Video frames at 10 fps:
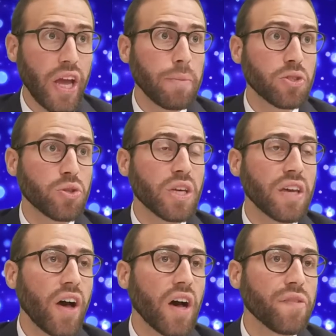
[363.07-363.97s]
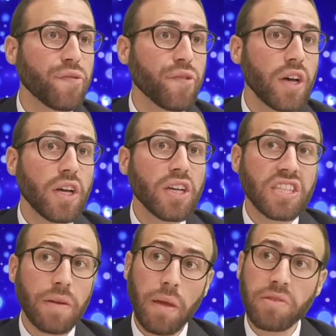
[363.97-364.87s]
able to give off,
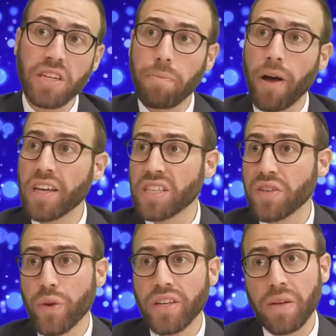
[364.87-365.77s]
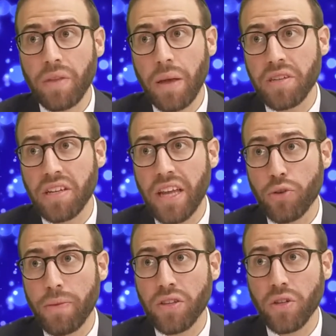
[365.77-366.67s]
sometimes in a positive way, sometimes in a
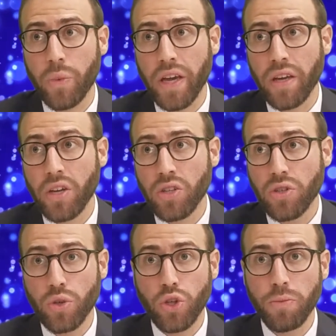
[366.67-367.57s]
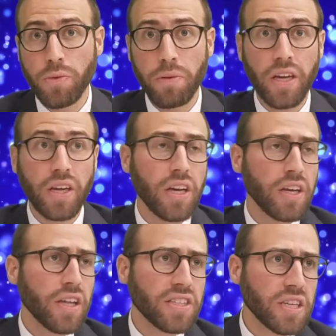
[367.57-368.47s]
detrimental way to a human being.
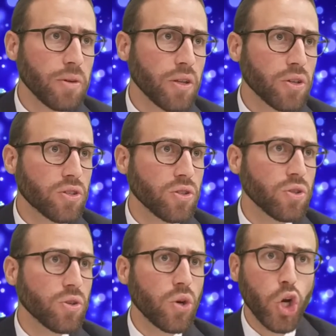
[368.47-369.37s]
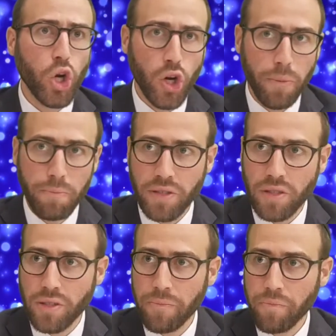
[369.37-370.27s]
Similar to
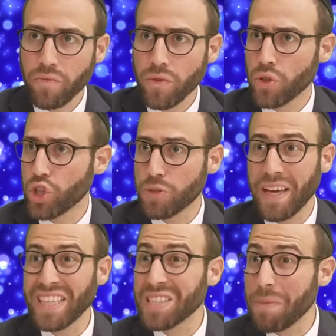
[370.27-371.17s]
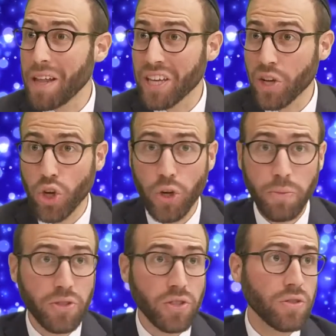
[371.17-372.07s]
herbs, just by smelling
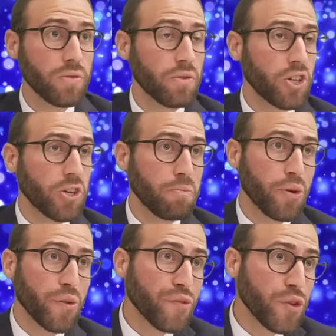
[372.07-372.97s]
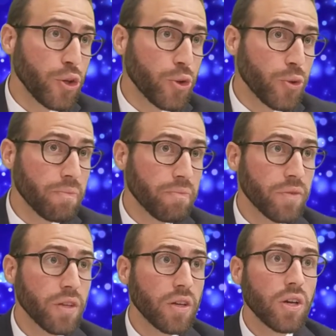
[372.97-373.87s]
herbs, perfume,